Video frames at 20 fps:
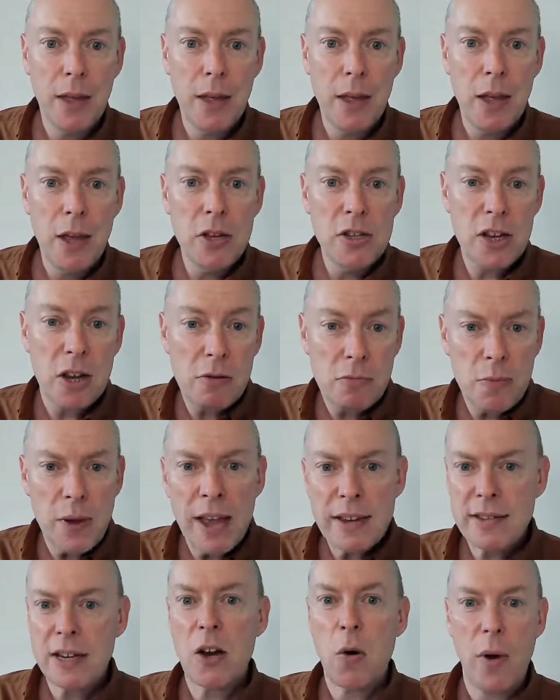So here's
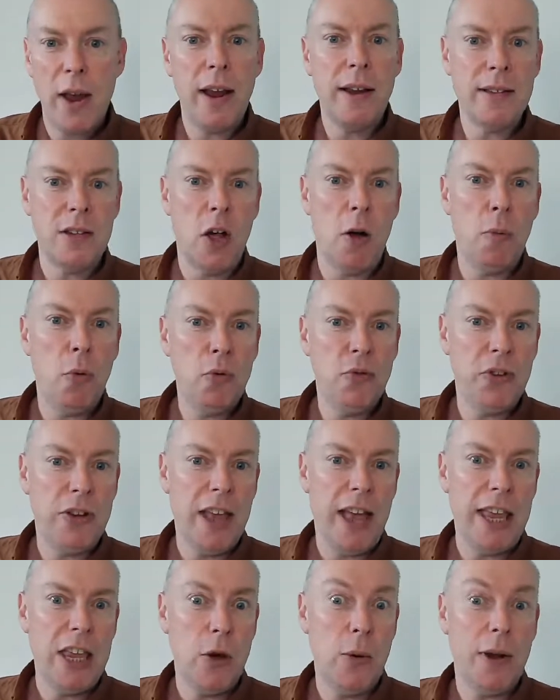a quick example to
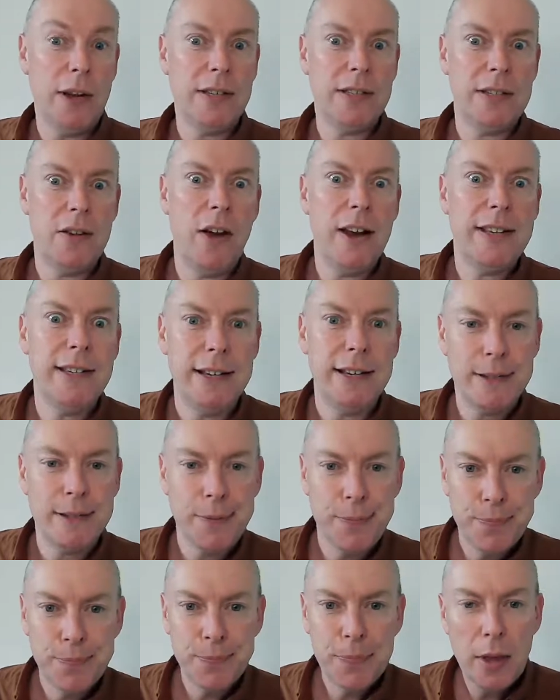get you excited.
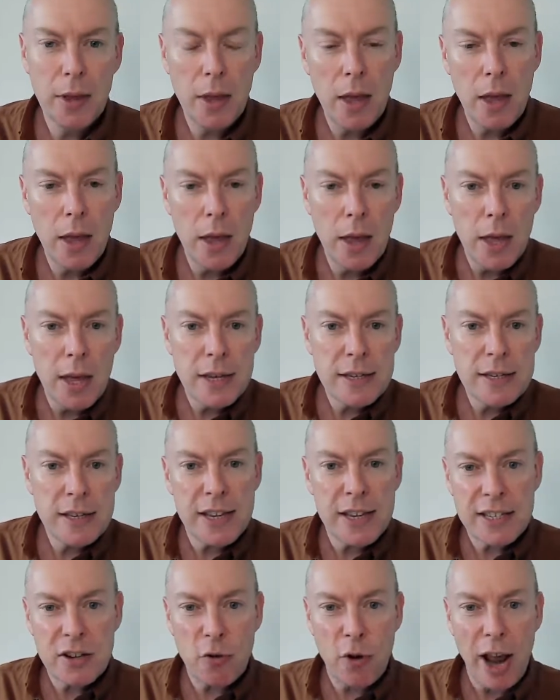So
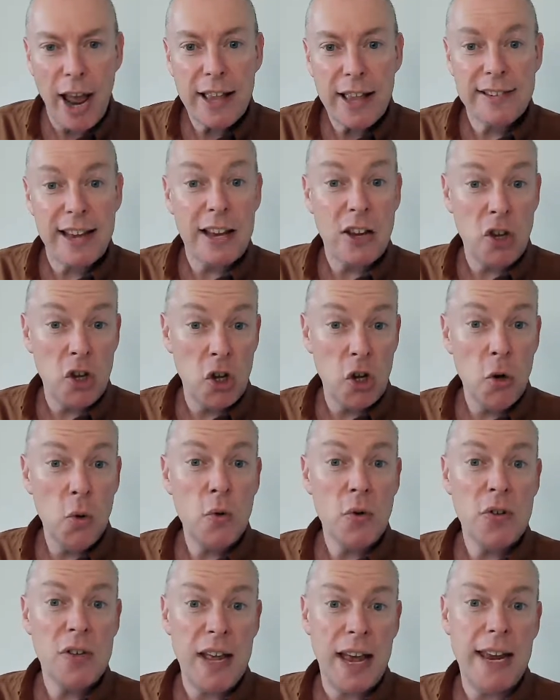this creates a new
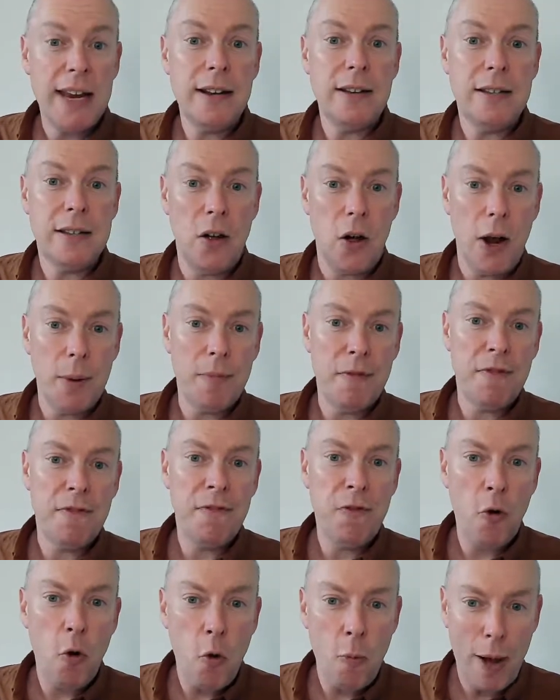
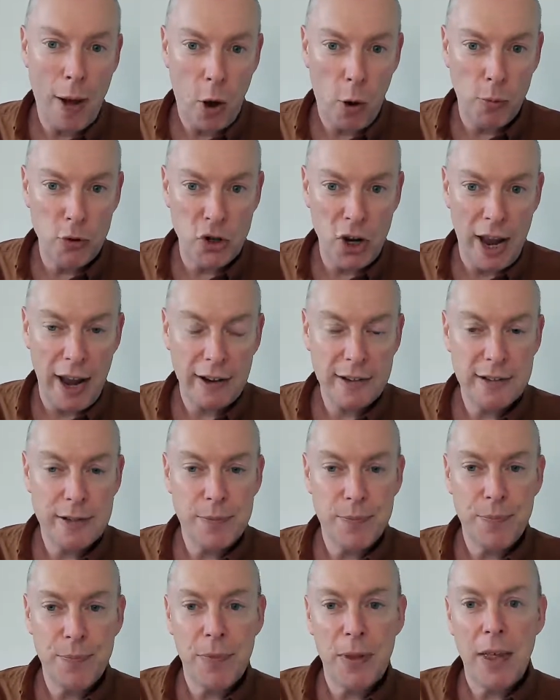DateTimeFormat object,
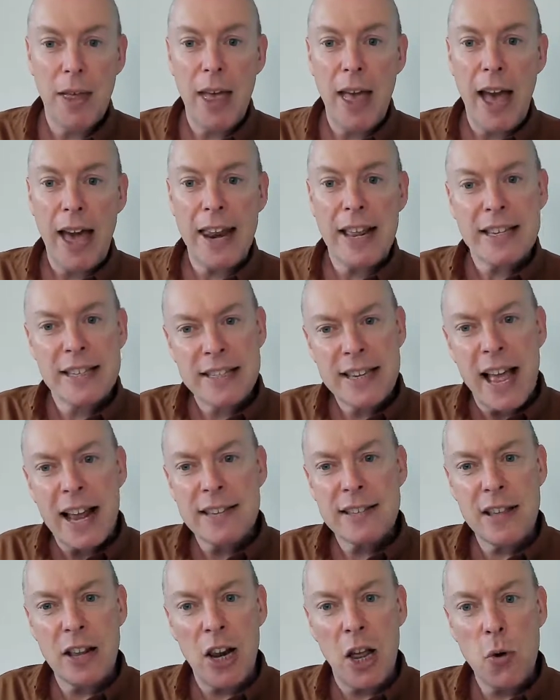and it sets
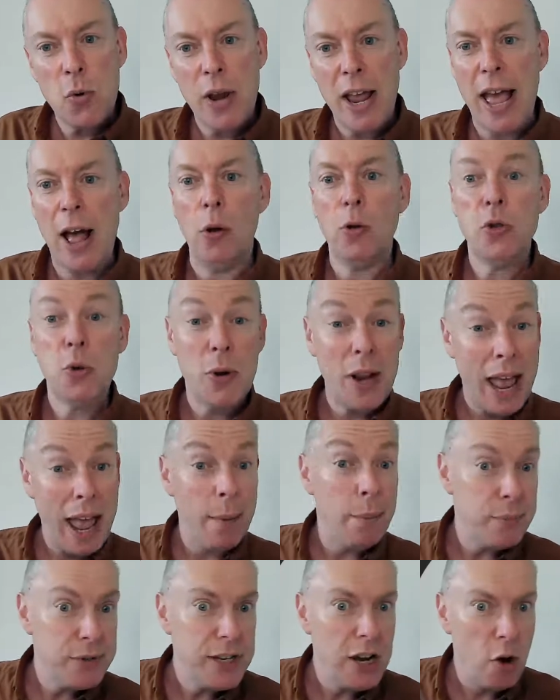the locale to an
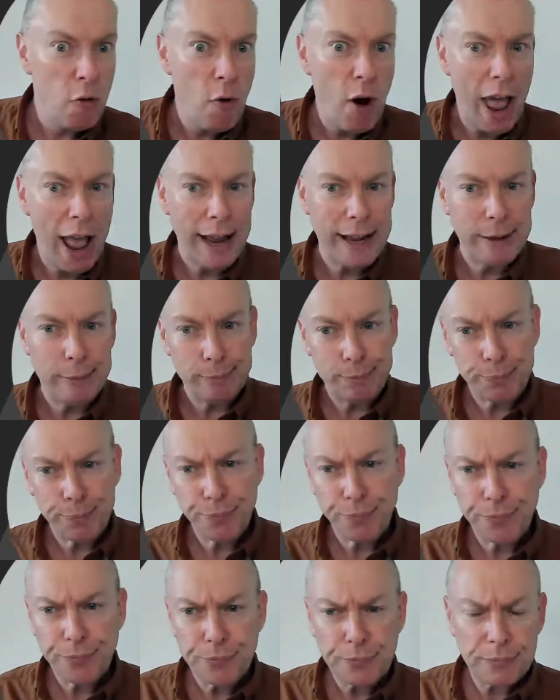empty array,
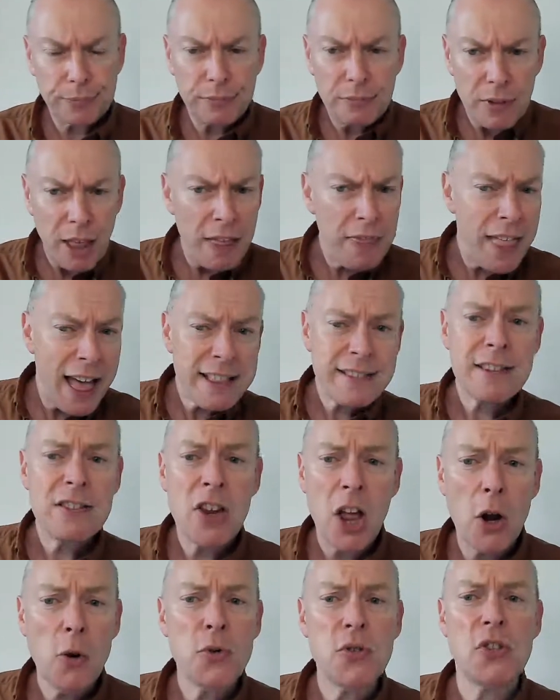and that
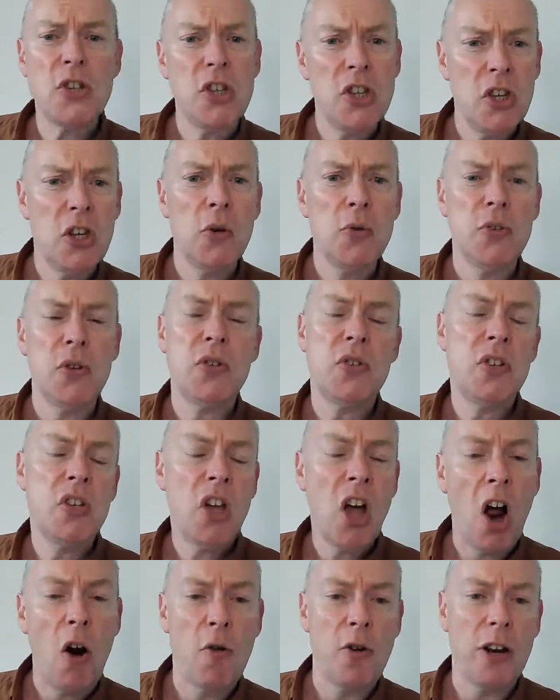denotes the user's
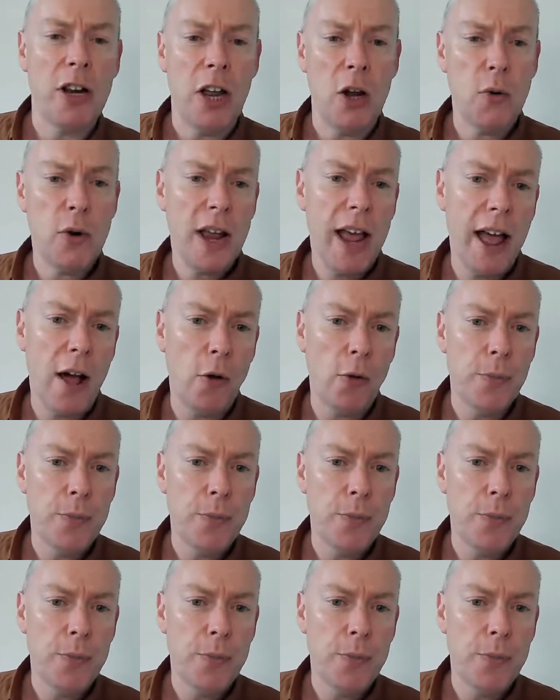current locale.